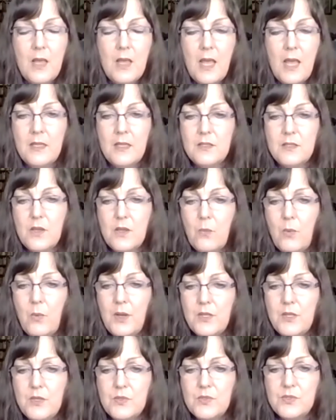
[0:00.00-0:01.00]
And
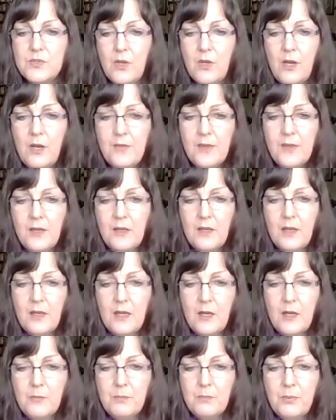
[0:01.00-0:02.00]
what you saw there, and
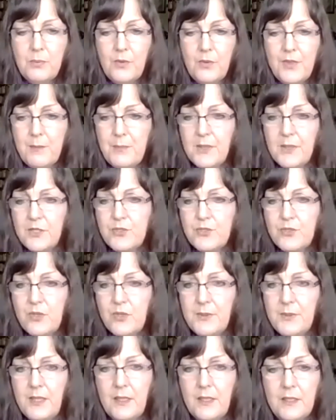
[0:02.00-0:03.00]
I'll pull that picture
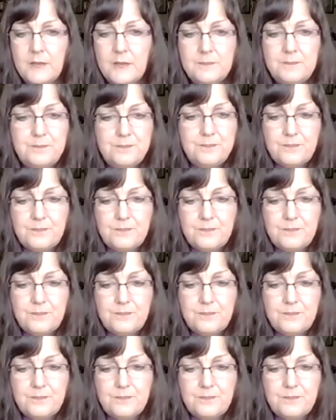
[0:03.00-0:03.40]
up again.